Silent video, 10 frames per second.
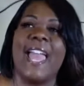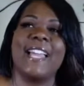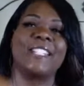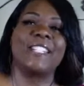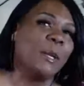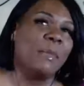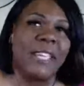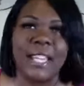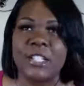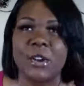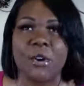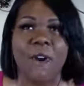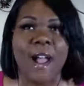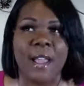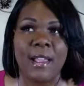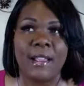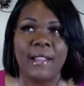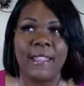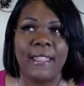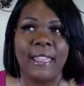As she began to cry,
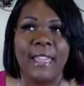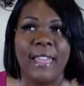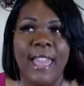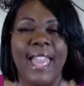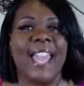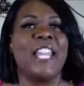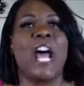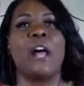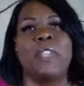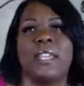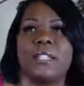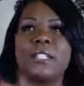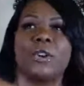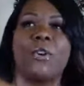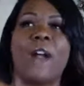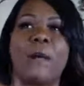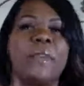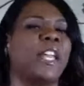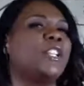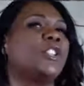and I began to cry
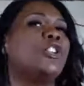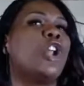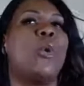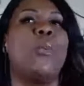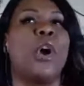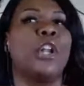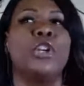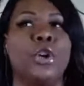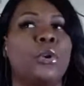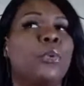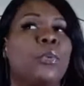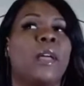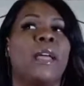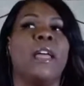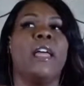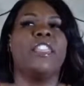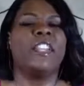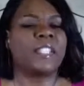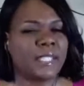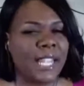because no one knew
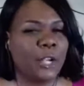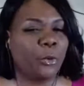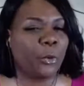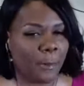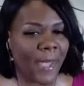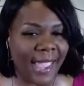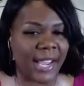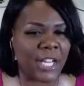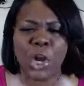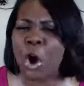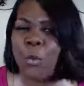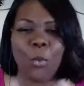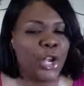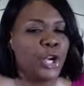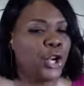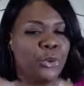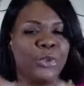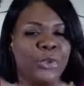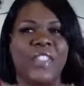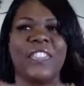the secret pain. No one
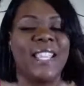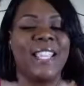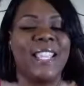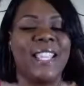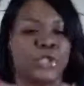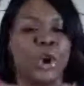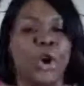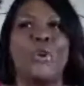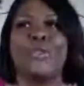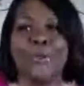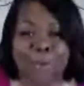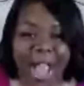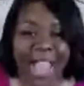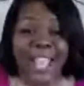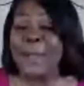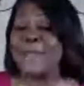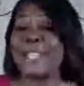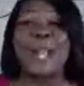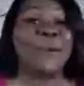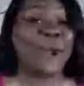knew the things that I was going through. Why?
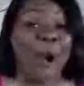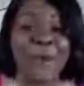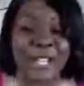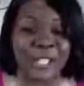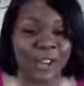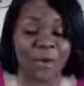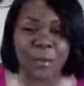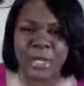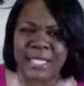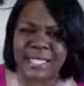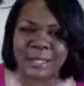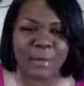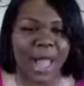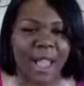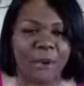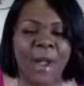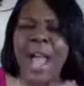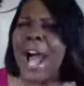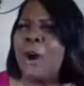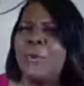Because I would always show up with this smile.
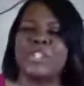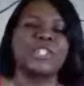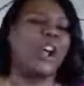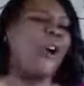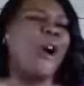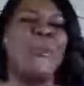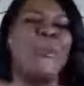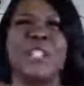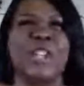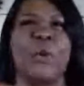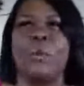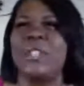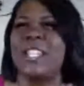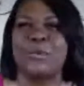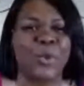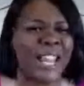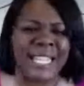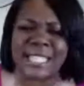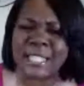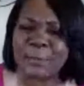I would always show up with this
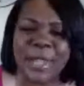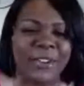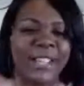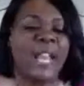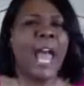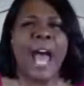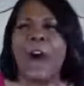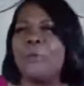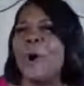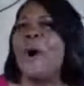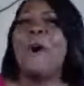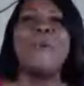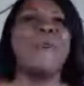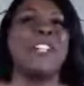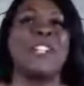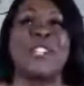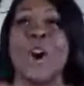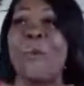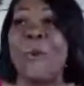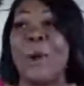radiant spirit. I would always
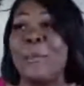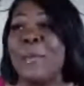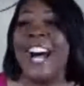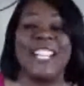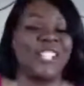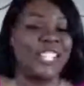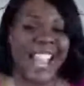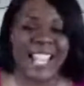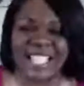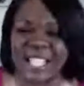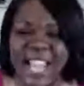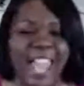show up just as if